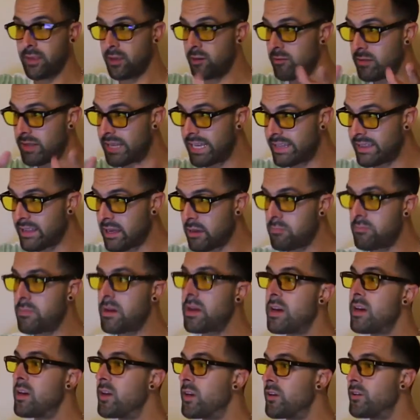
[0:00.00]
You lead
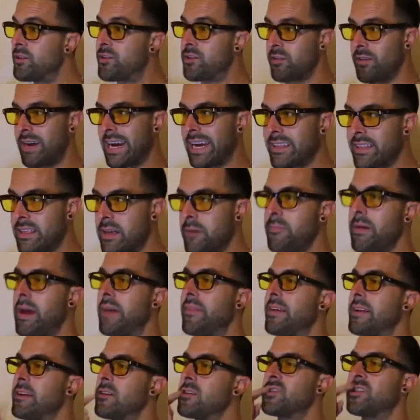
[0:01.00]
them, you direct them,
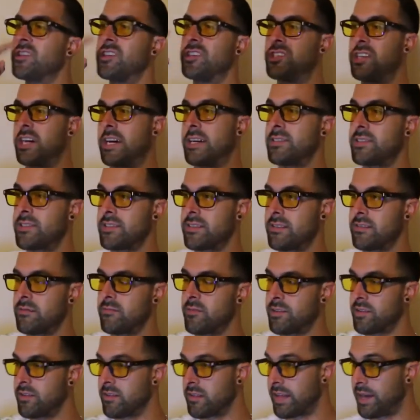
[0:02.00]
and then you suggest
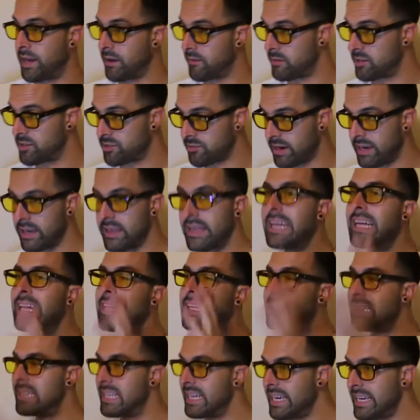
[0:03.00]
with your language, right?
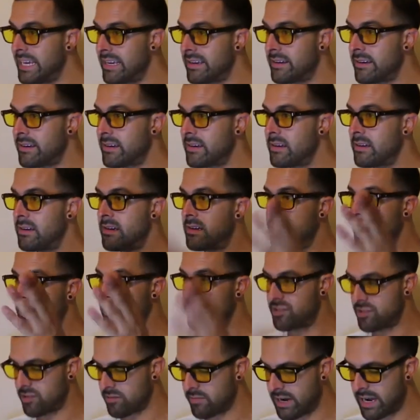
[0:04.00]
Lead,
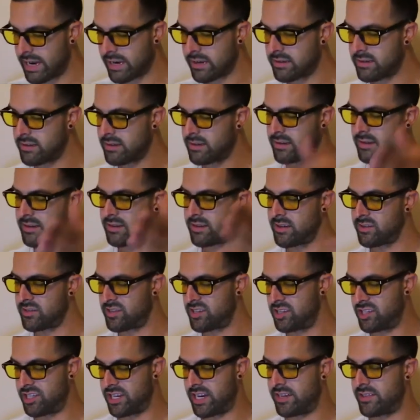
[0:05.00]
direct,
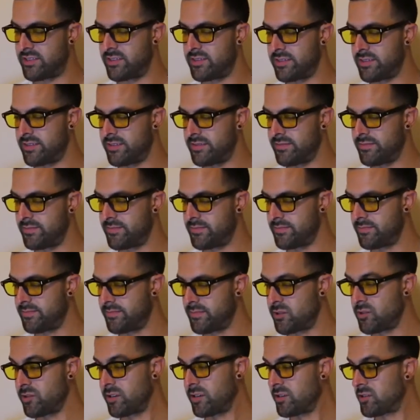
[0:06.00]
suggest.
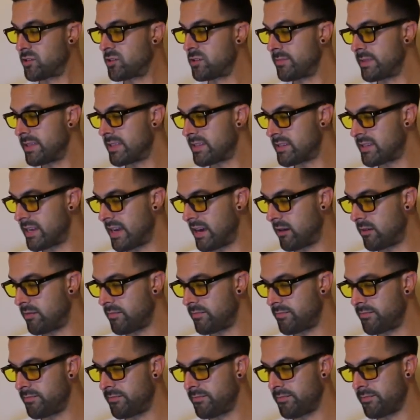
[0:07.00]
So you're assuming the
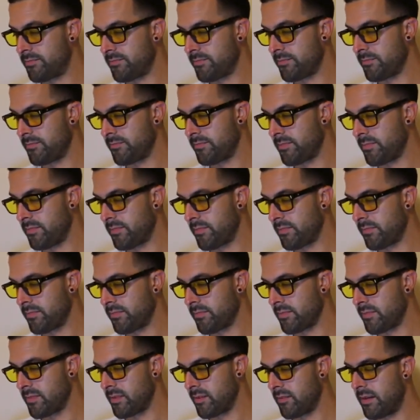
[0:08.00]
sale,
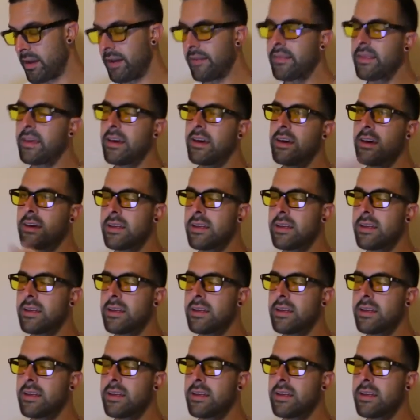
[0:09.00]
right?